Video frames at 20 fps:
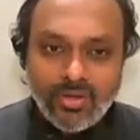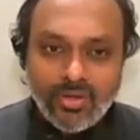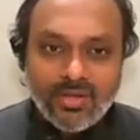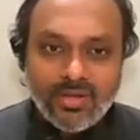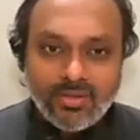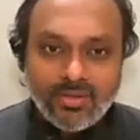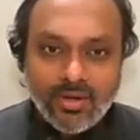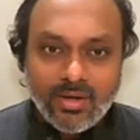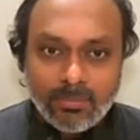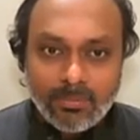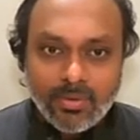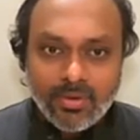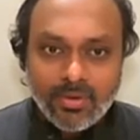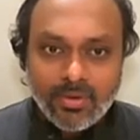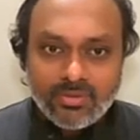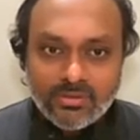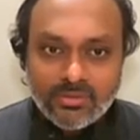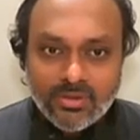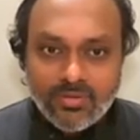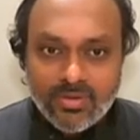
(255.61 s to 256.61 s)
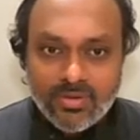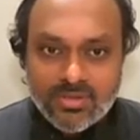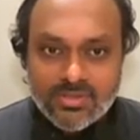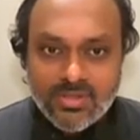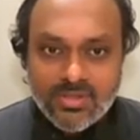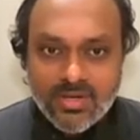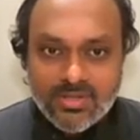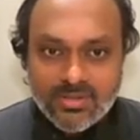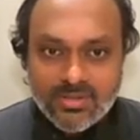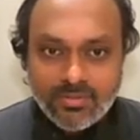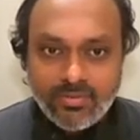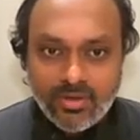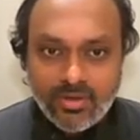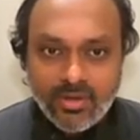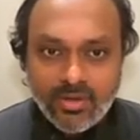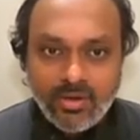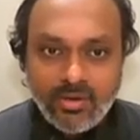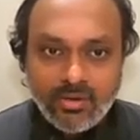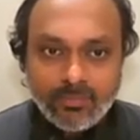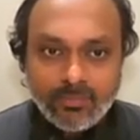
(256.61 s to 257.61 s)
take the number, whichever is there,
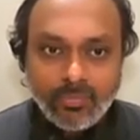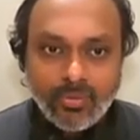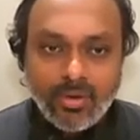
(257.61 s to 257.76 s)
78,